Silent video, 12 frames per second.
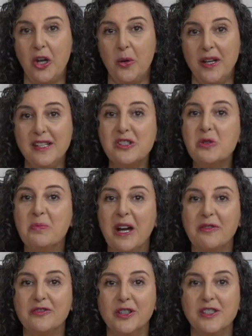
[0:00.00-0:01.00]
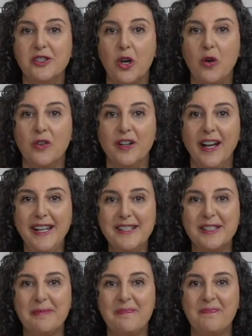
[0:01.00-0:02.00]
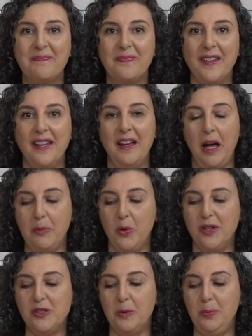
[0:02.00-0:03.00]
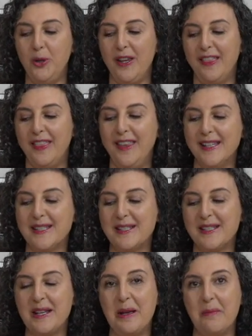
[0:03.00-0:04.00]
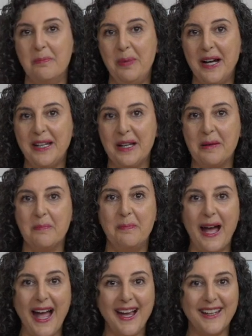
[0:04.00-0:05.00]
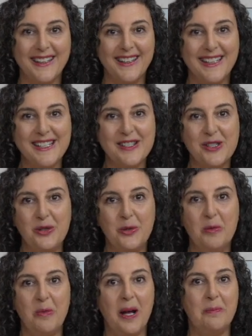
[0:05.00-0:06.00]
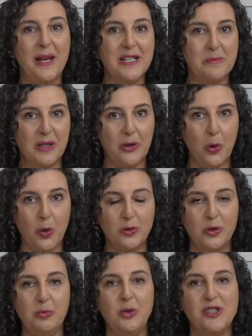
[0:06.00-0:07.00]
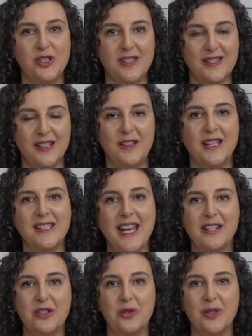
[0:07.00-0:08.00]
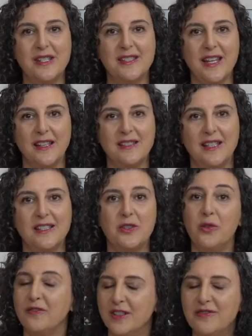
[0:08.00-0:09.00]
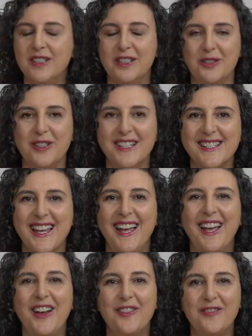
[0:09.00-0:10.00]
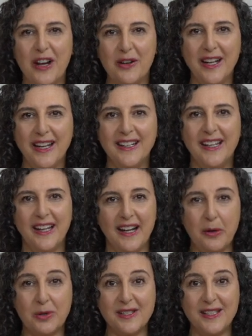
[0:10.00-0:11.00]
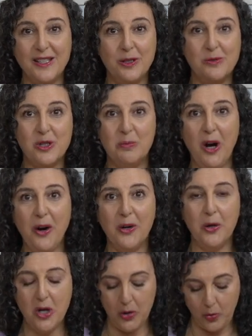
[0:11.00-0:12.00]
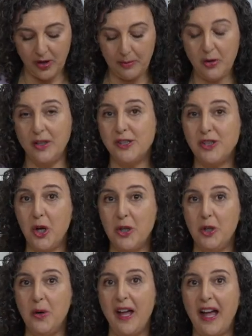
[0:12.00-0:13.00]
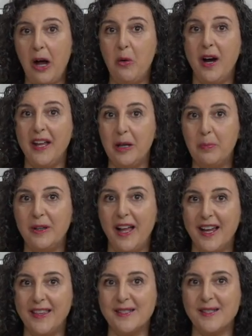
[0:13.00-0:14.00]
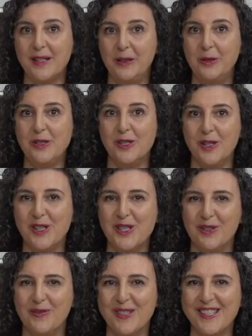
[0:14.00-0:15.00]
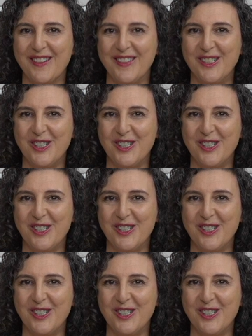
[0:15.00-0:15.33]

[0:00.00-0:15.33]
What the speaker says: go into my fridge overnight. I'm going to put this bucket back into my basement cold room, which is still at 10 degrees Celsius or 50 degrees Fahrenheit, and I will see you tomorrow where I'm going to show you how I apply this solution to the surface of the